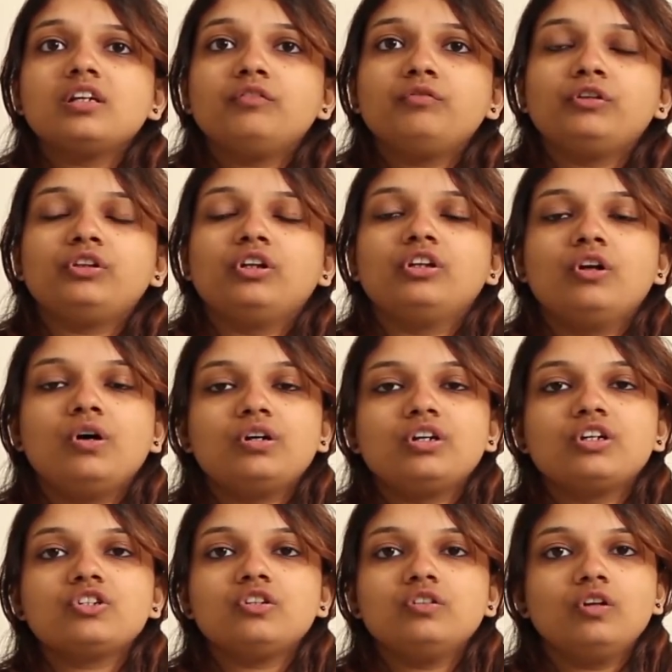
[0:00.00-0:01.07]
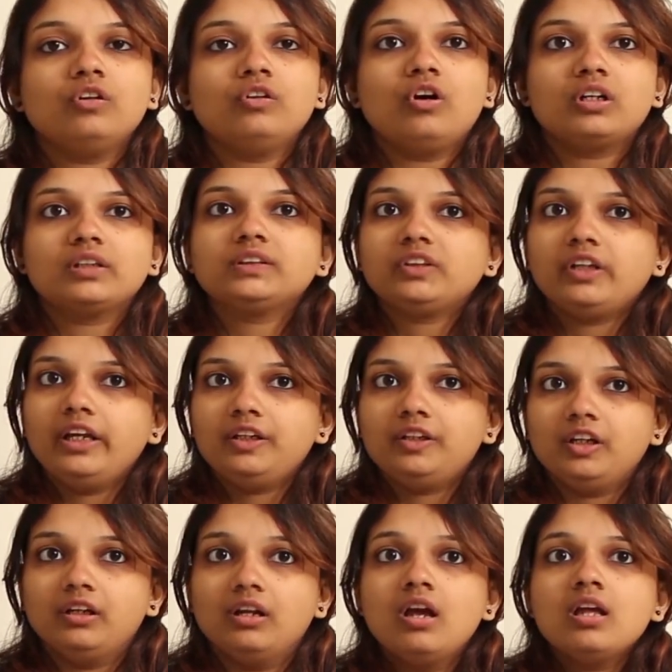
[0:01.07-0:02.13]
set for the inauguration on August
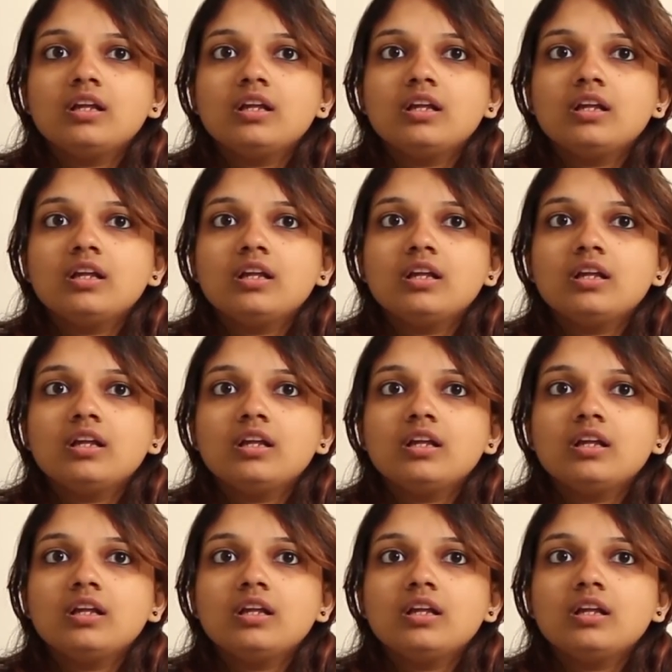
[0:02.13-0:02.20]
18.